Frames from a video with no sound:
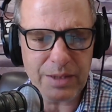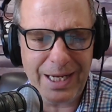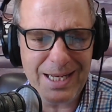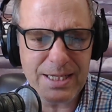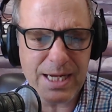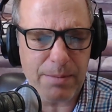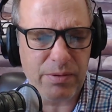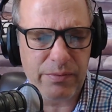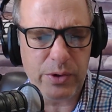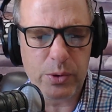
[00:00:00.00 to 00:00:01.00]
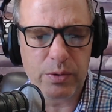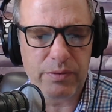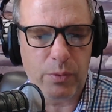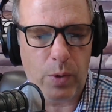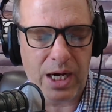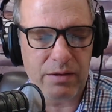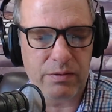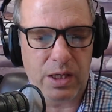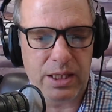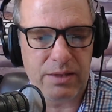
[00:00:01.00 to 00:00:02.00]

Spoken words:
in-depth view of a wide variety